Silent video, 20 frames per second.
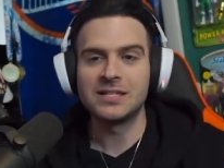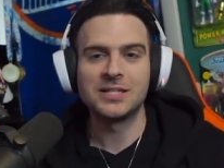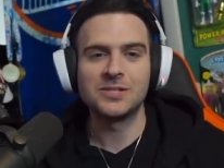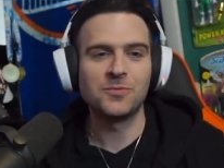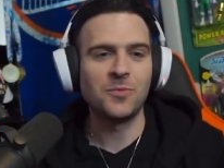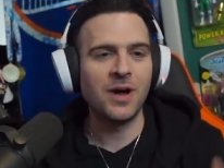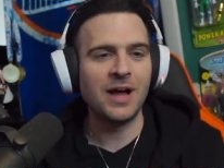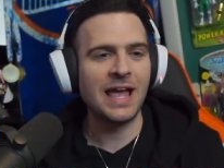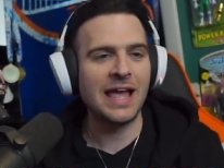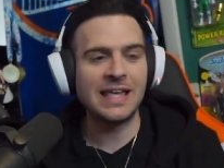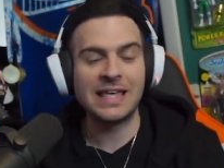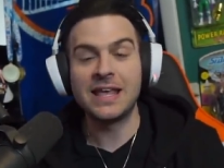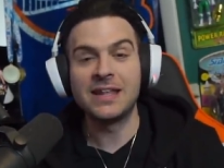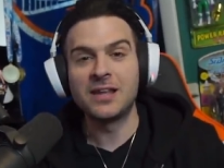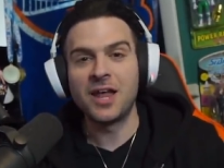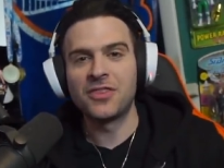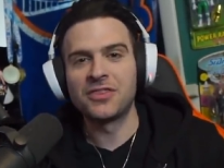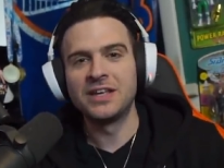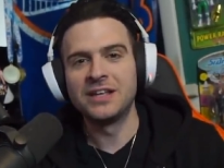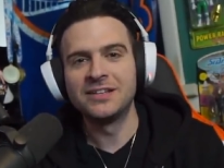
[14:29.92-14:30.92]
is why I get
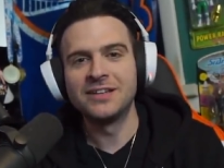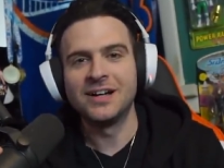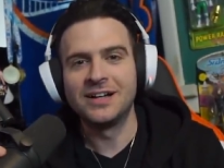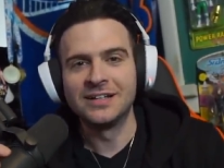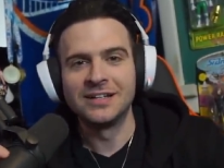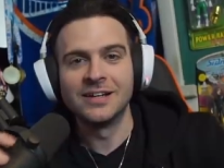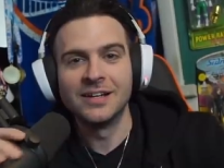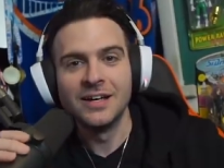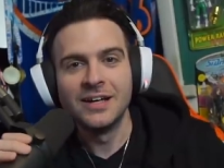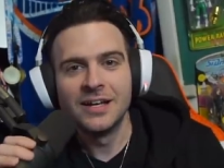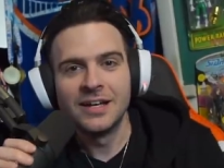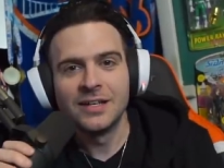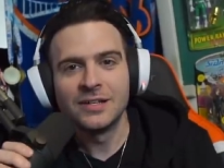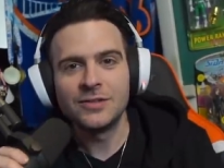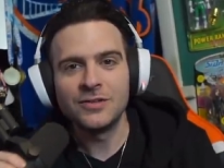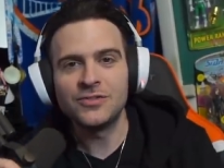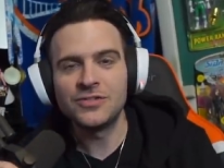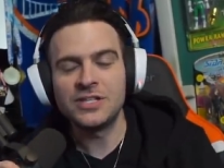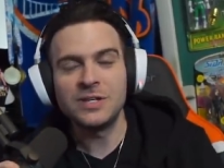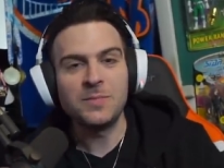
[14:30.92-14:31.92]
nothing done. Do
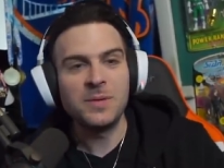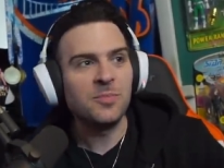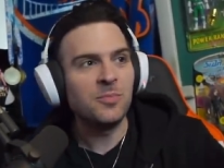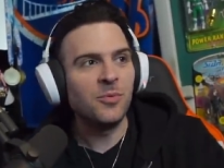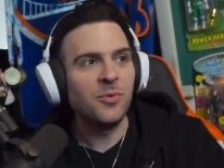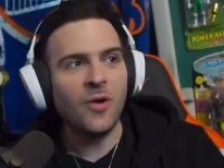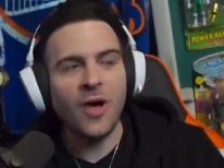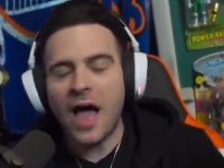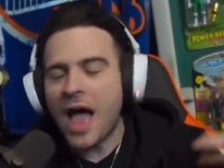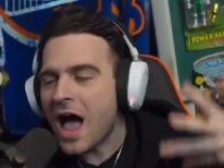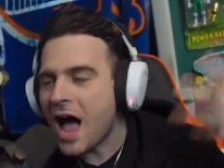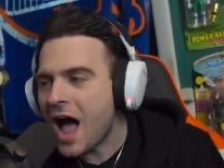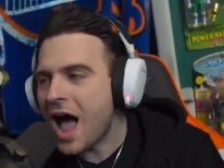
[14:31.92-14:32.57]
you see people? I